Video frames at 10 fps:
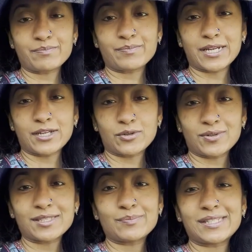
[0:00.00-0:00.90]
but I
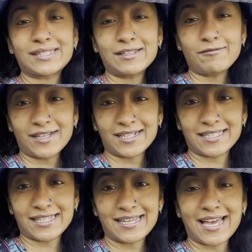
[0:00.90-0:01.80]
don't
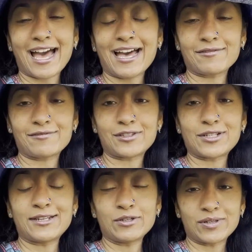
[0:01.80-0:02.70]
specifically have
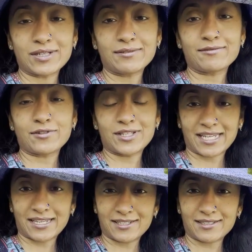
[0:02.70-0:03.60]
to look for
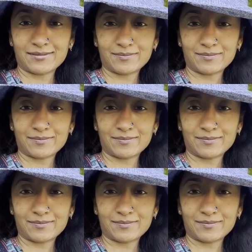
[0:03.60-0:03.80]
danger